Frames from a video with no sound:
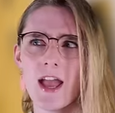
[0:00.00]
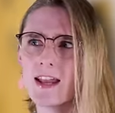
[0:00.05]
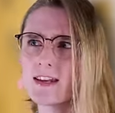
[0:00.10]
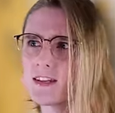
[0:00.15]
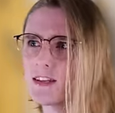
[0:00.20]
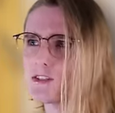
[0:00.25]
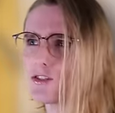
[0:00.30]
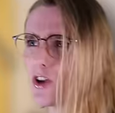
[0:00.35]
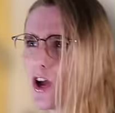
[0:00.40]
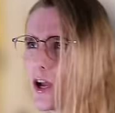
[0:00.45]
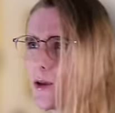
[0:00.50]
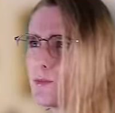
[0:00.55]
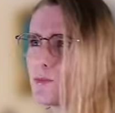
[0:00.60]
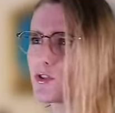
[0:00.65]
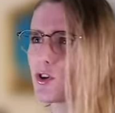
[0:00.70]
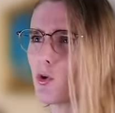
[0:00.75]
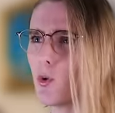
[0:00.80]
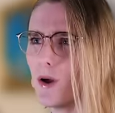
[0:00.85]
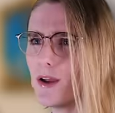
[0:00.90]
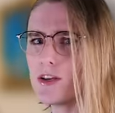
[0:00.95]
and at
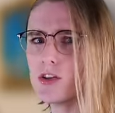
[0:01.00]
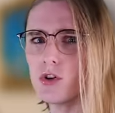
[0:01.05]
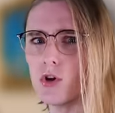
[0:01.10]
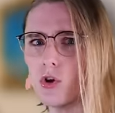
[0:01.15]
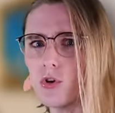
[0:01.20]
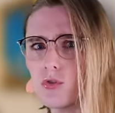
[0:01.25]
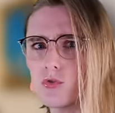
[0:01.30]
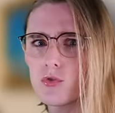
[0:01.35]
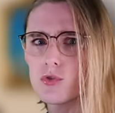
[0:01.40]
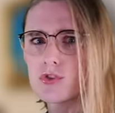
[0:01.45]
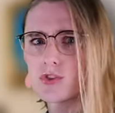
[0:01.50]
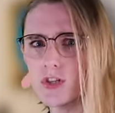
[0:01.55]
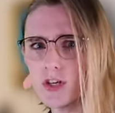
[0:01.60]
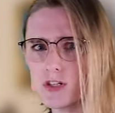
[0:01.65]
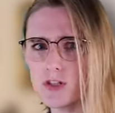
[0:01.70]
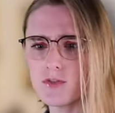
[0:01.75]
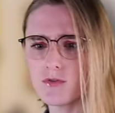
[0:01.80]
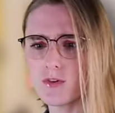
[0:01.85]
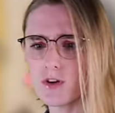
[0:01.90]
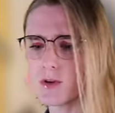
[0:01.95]
times quite
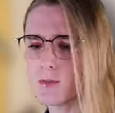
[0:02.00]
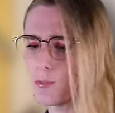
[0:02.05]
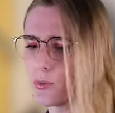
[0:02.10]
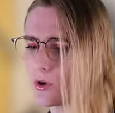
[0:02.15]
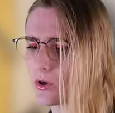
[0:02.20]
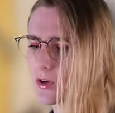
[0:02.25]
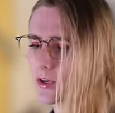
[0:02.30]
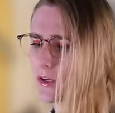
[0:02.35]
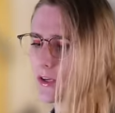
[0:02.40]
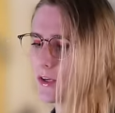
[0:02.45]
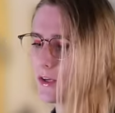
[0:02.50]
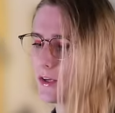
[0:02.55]
contradictory book